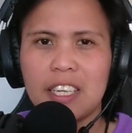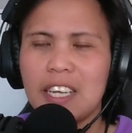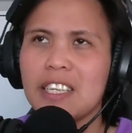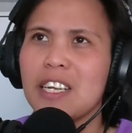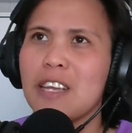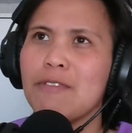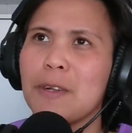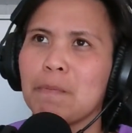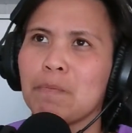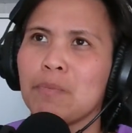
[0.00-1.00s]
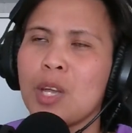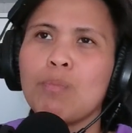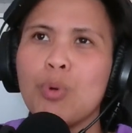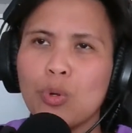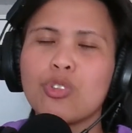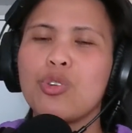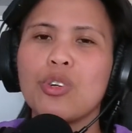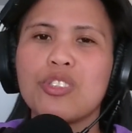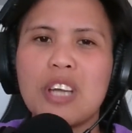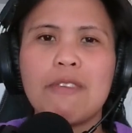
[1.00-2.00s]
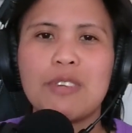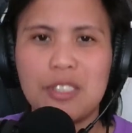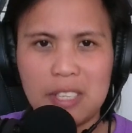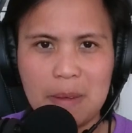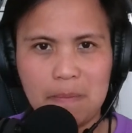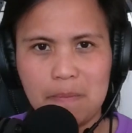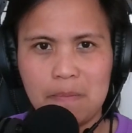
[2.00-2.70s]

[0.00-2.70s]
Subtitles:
It can even boost your self-esteem.